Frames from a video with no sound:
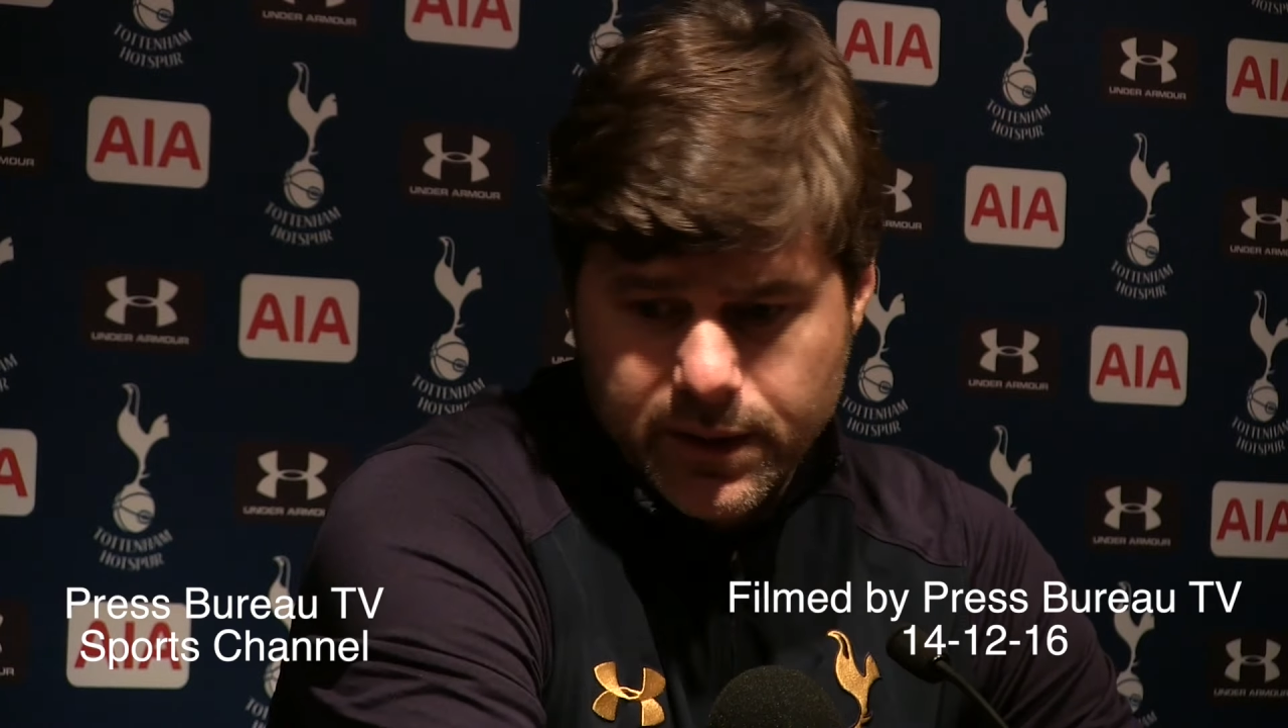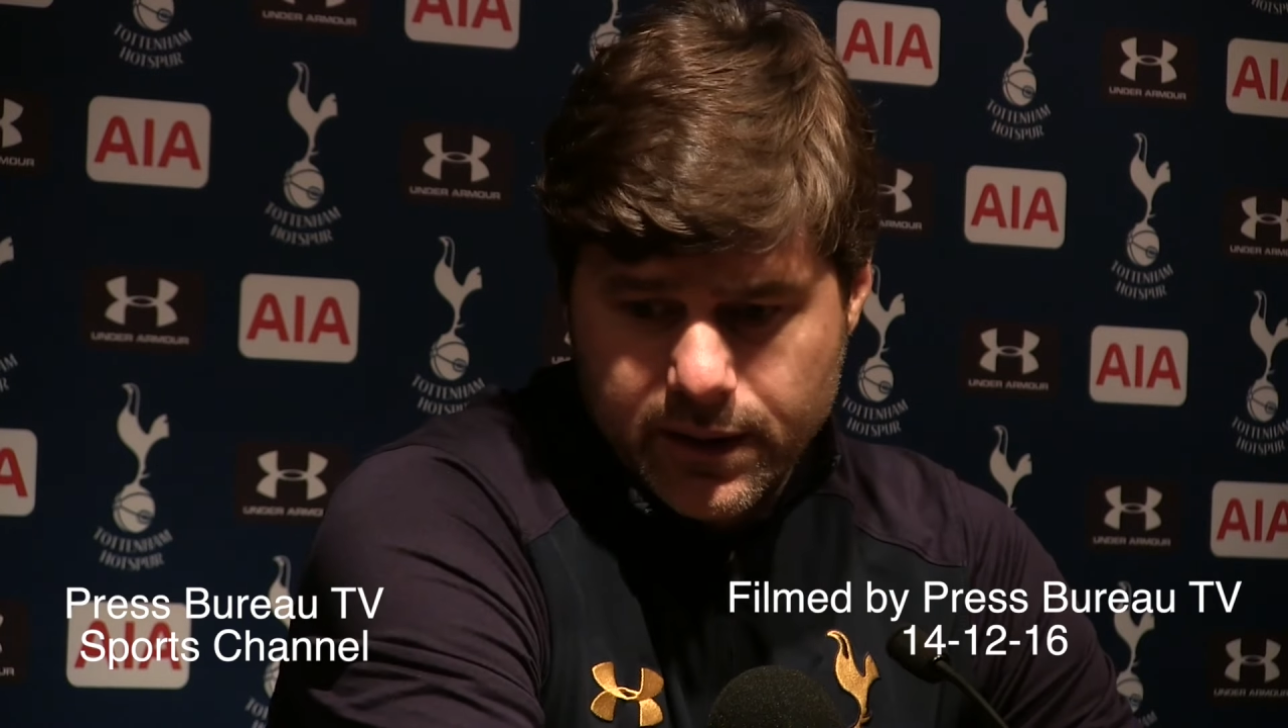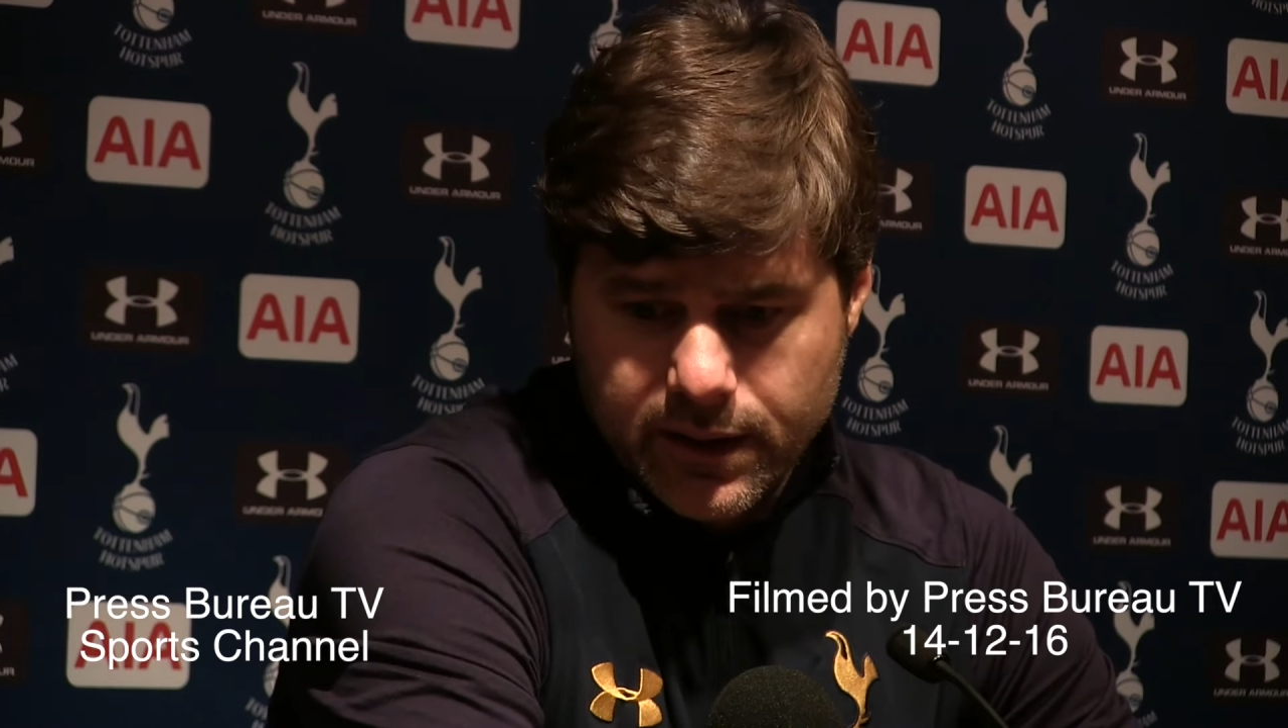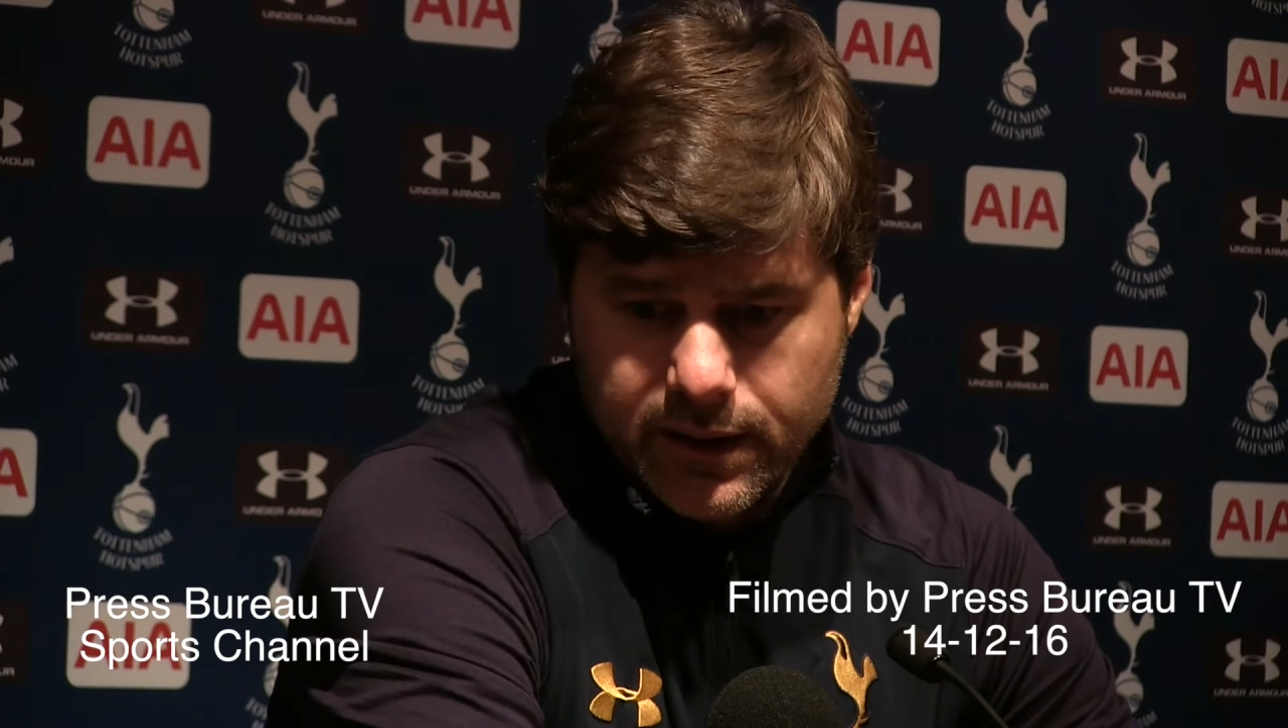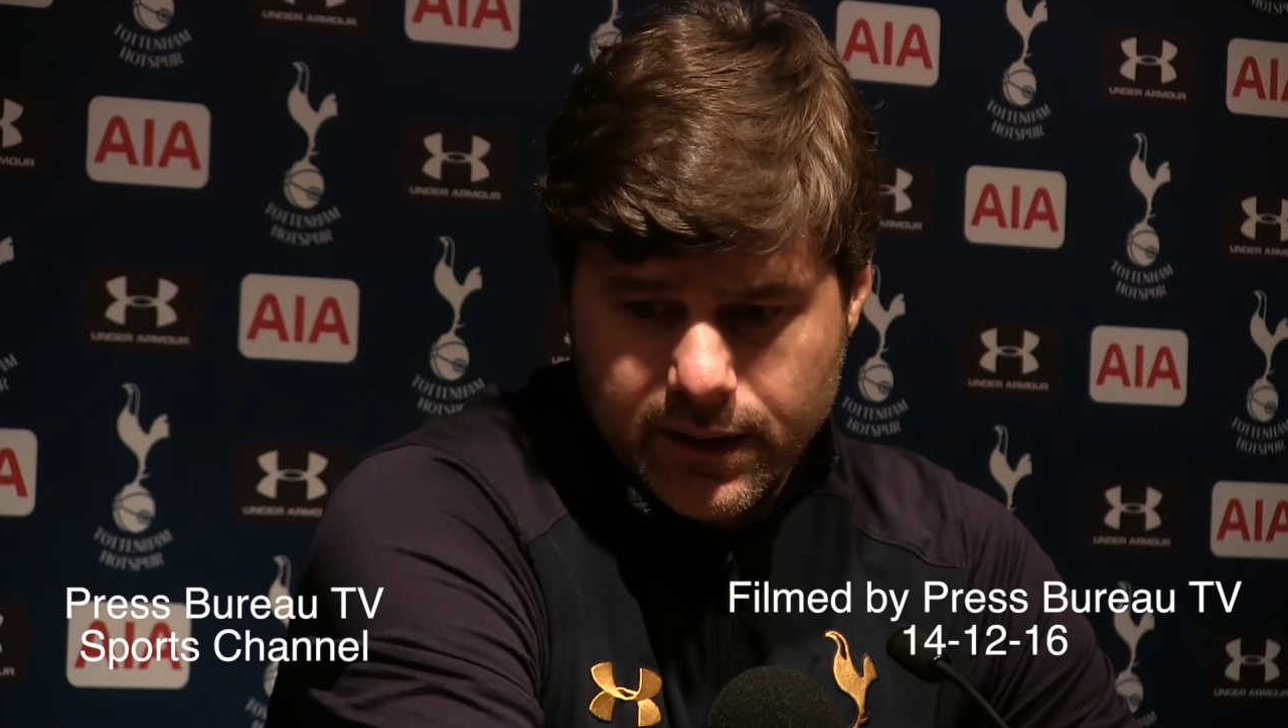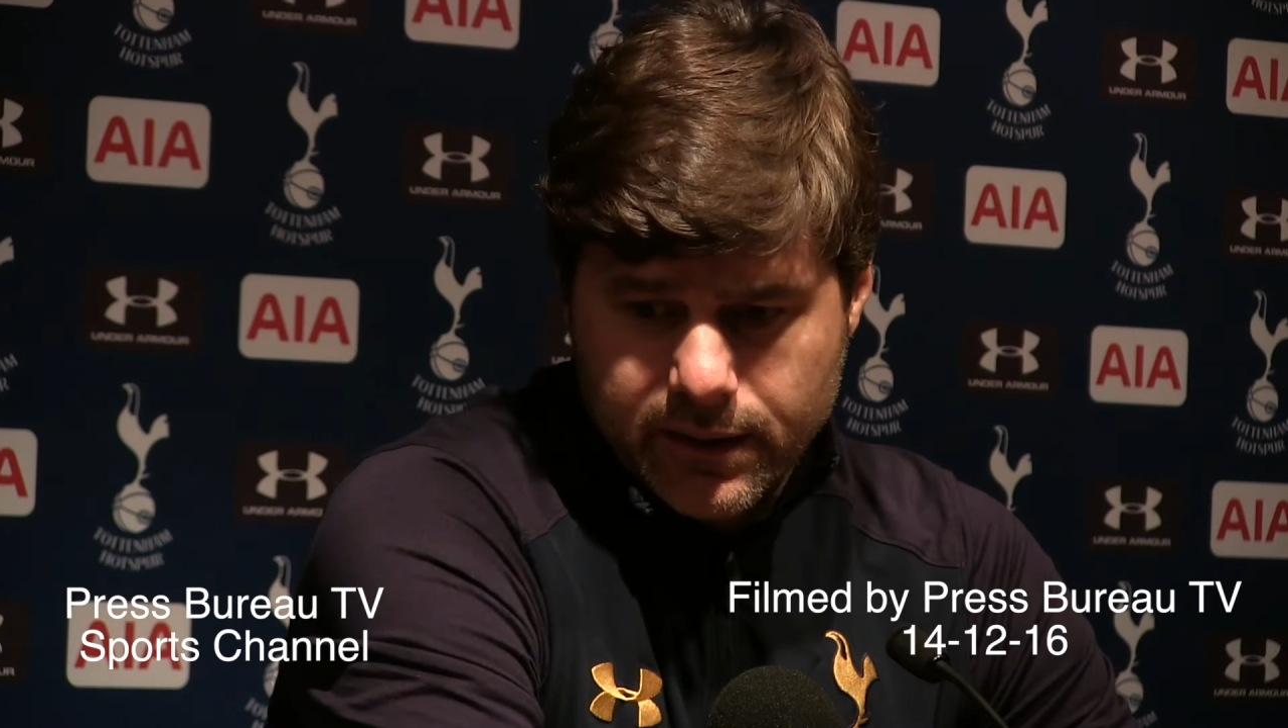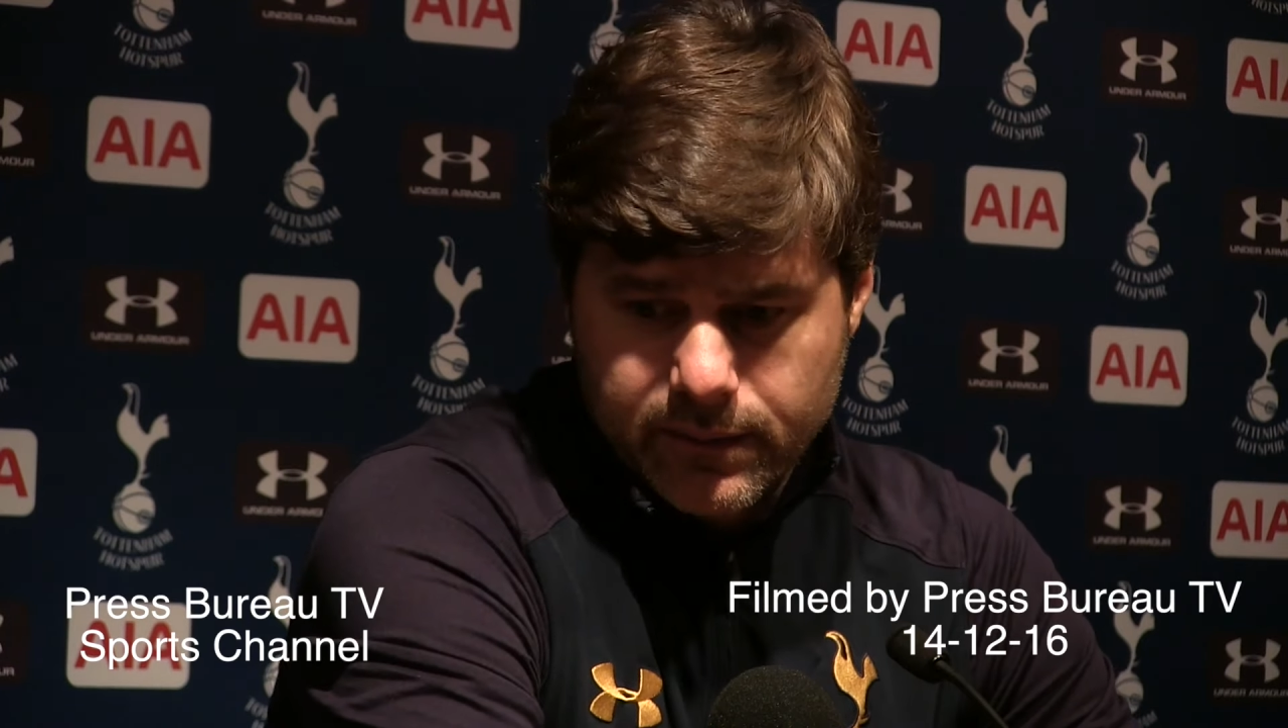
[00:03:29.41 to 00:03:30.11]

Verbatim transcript: uh,